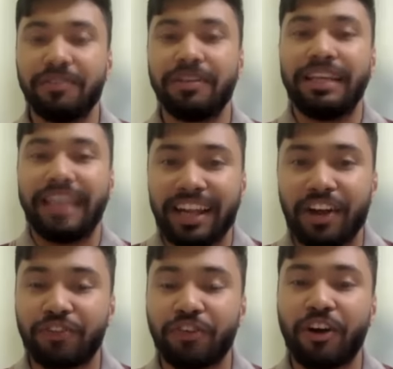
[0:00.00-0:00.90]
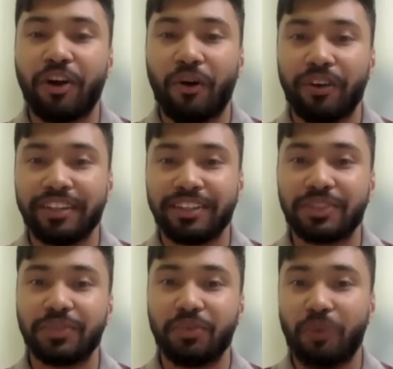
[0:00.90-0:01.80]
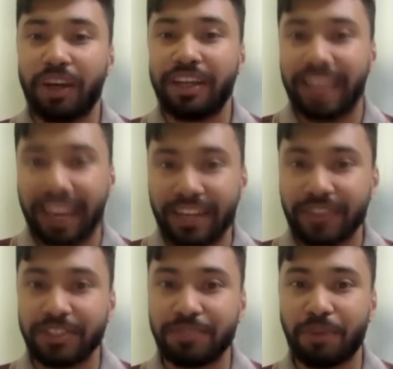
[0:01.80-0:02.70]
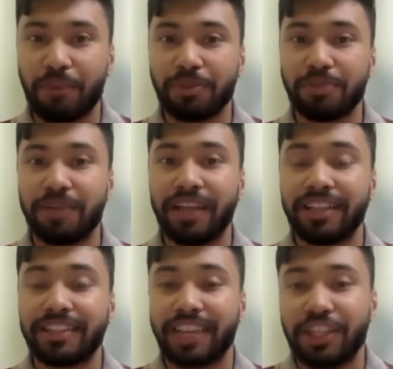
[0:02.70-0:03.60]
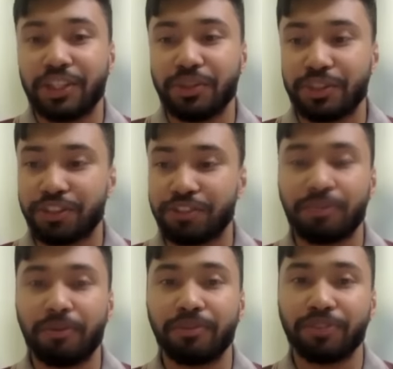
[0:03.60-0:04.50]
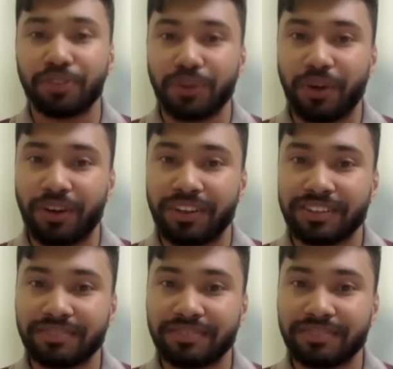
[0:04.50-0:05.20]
lay out for our audience what led to this problem and this continuation of the problem for so long?